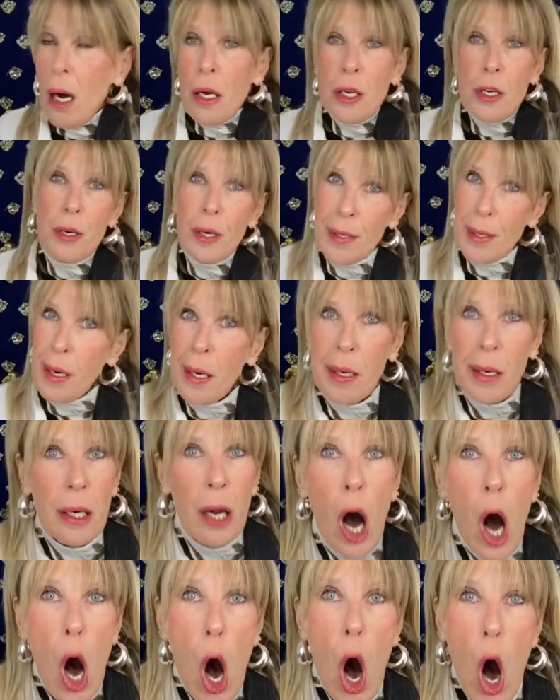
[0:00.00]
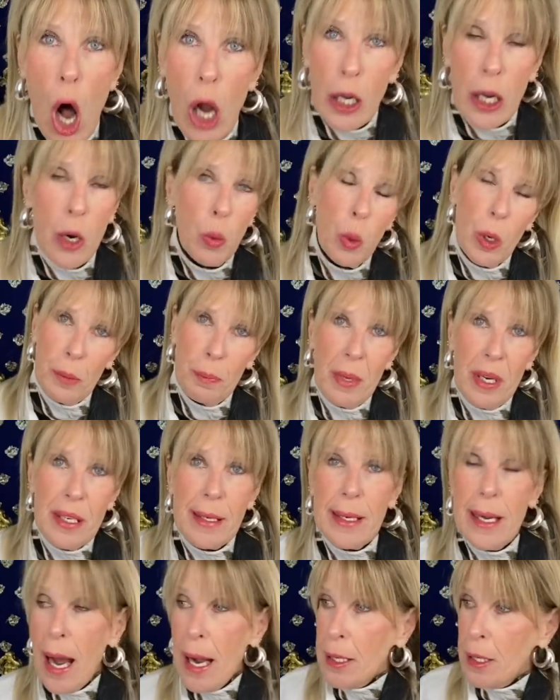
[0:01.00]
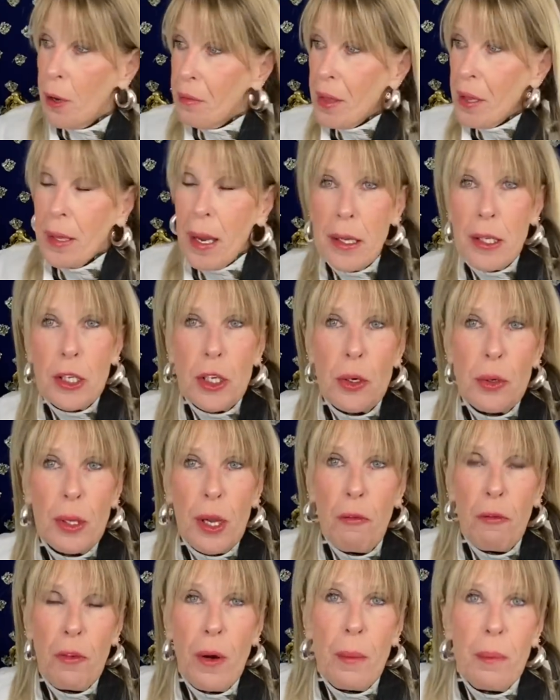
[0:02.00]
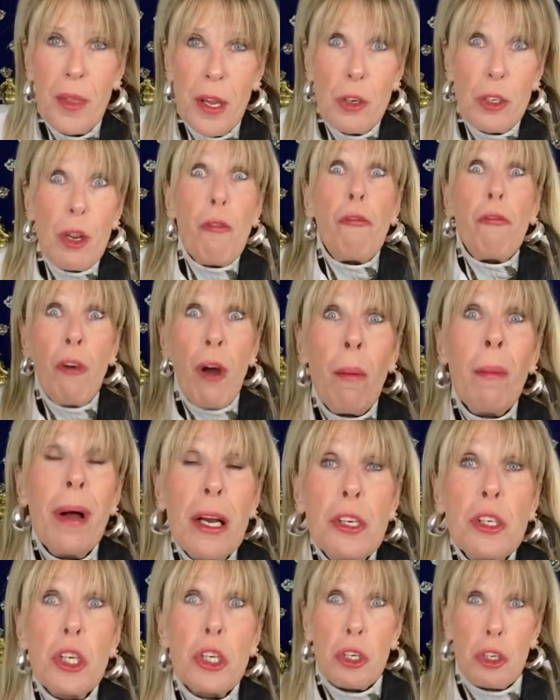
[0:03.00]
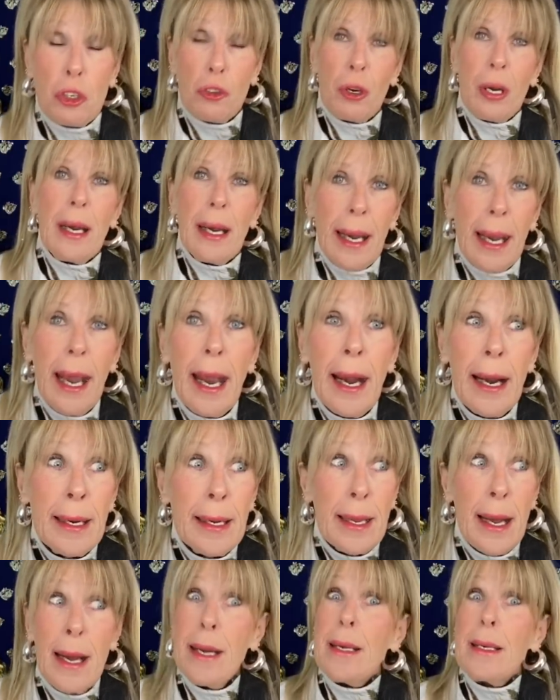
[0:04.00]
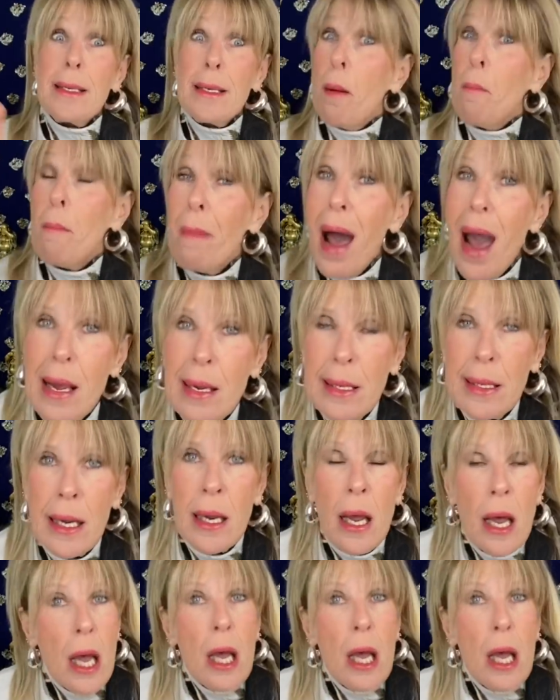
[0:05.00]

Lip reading: You're not in Hollywood, Missy. I know that they do the film. There's a film industry in Canada that is amazing.